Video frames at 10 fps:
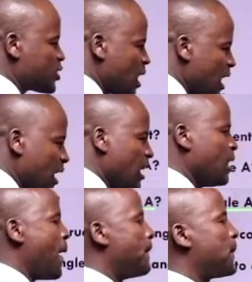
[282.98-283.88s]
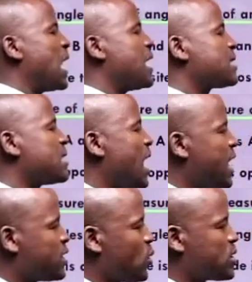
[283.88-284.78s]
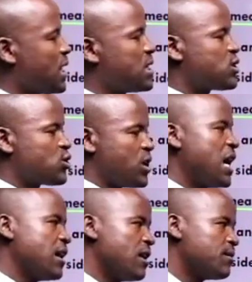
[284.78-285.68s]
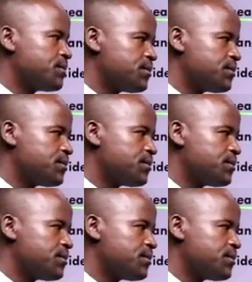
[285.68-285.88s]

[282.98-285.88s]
triangle plus isosceles triangle.